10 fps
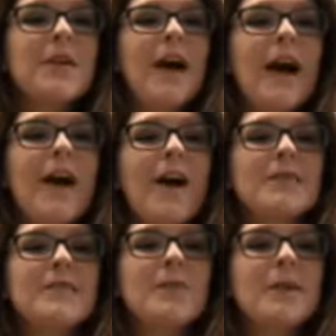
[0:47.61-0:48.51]
I
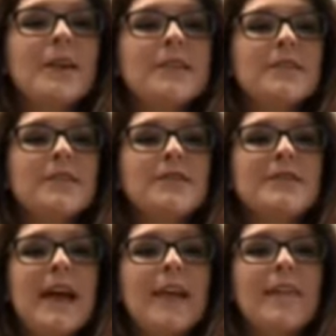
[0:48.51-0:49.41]
also wanted to
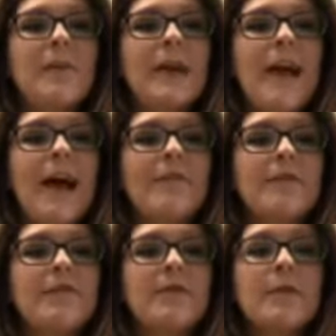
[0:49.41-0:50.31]
say that we have
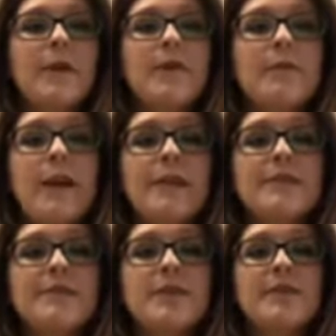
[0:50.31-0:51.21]
a refer
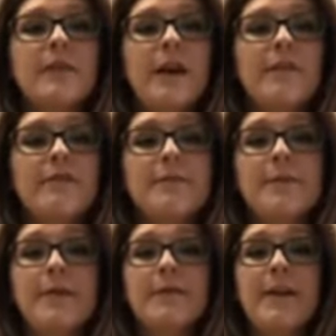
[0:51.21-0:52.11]

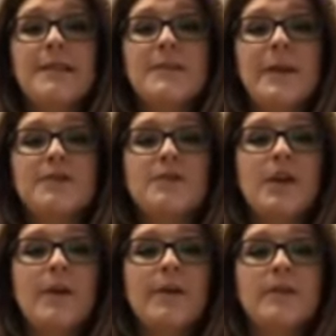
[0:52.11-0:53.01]
a friend special
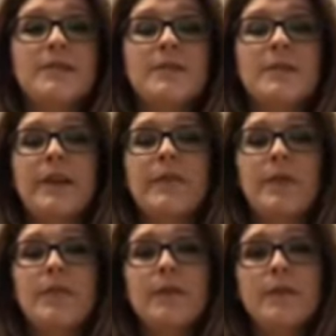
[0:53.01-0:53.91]
going on. So whenever
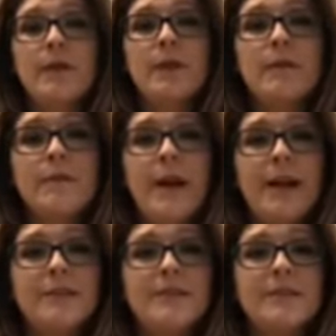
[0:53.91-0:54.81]
you refer a
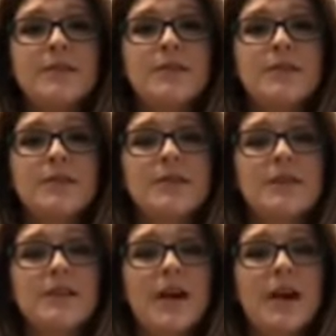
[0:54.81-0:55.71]
friend to the
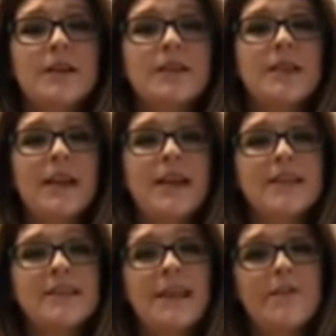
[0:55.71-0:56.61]
salon that
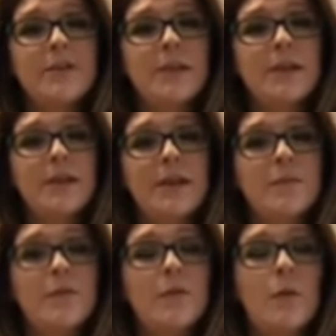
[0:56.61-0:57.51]
has never been here
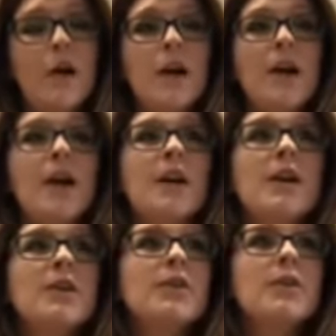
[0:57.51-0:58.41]
before,
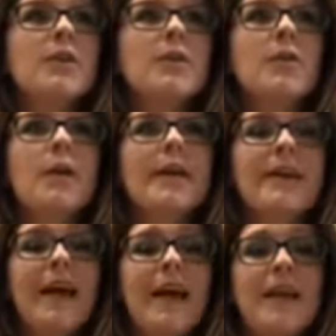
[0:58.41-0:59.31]
you
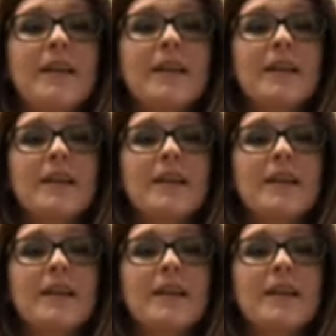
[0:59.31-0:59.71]
can